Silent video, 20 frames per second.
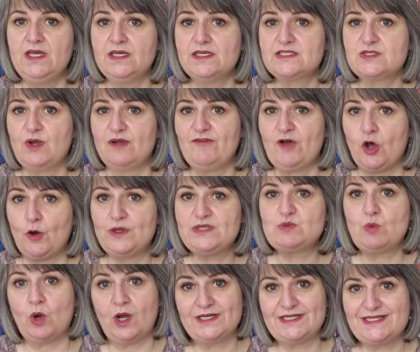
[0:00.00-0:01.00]
So I've
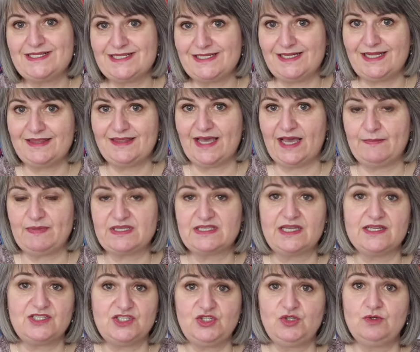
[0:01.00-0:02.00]
always wanted to knit that because
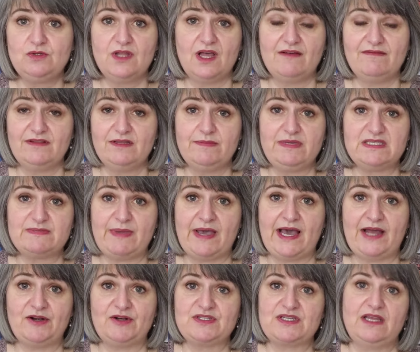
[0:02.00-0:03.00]
I do love Libby's
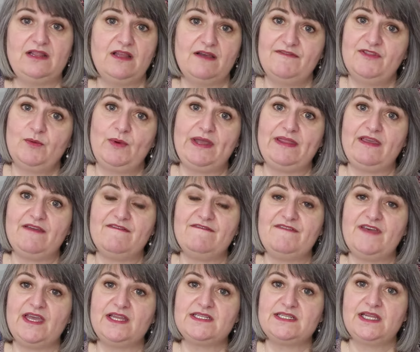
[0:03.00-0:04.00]
patterns. I love the way they
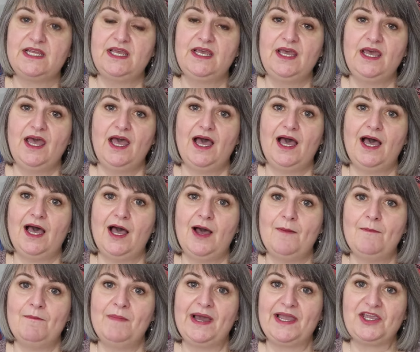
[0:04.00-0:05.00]
fit.
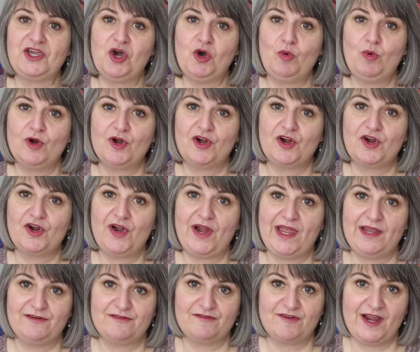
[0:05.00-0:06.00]
Um, my coworker
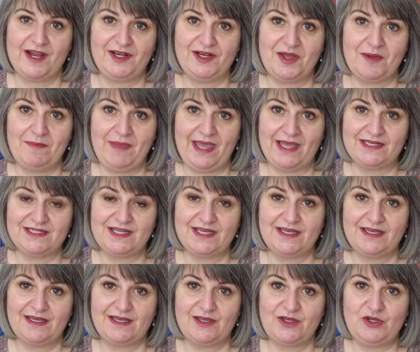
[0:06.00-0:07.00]
and friend
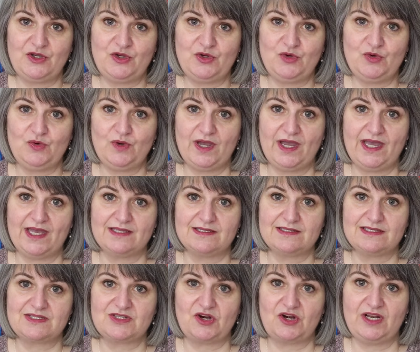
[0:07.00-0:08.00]
Amanda, who
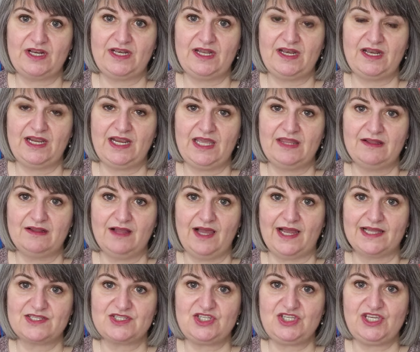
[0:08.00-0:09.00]
has started knitting in the
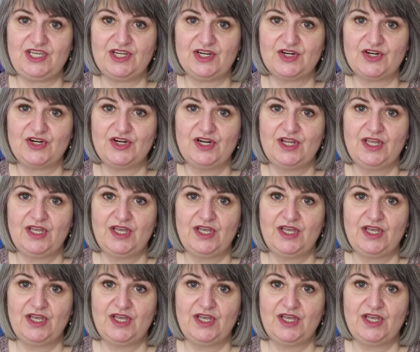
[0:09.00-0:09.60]
last year,